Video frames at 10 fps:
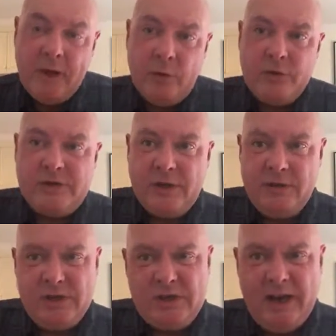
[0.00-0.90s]
Also,
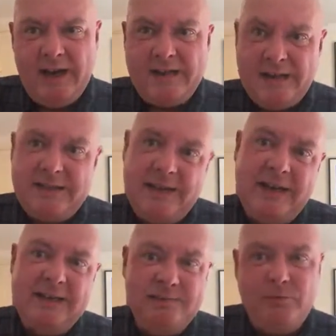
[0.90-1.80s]
the shark does
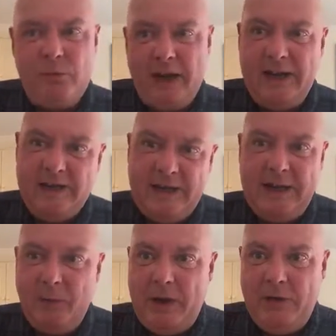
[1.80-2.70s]
tend to range
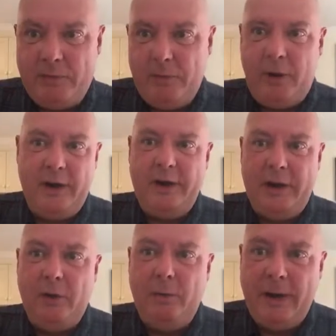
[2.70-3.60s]
anywhere from, I don't
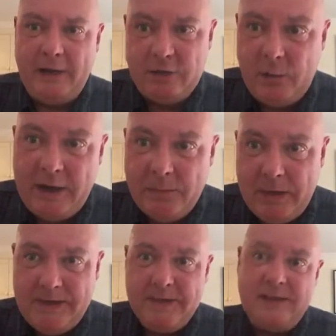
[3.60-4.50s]
know, about 20
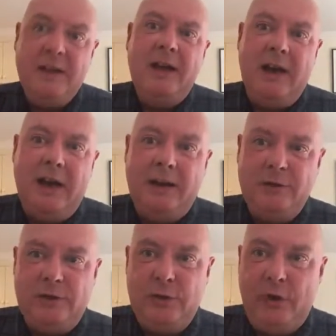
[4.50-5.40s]
metres
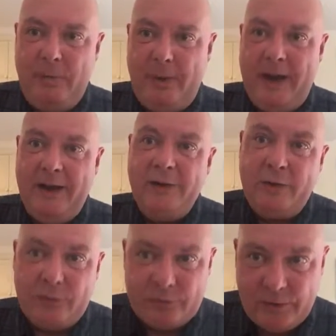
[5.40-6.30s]
to about
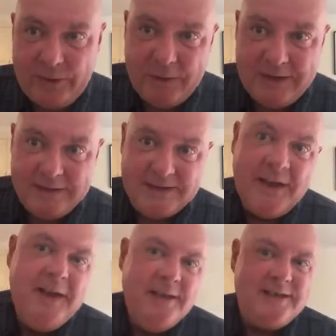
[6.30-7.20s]
3 metres.
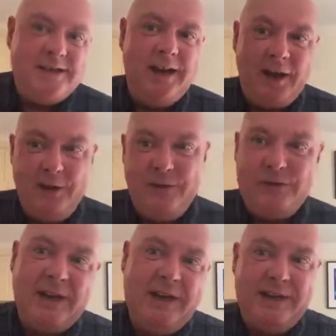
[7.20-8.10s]
So
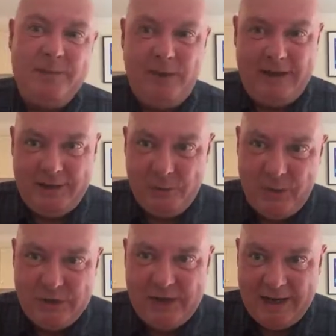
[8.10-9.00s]
take your pick at
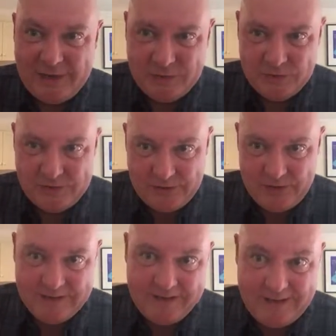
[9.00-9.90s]
which actual
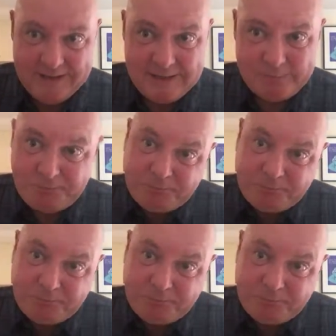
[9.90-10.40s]
size it is.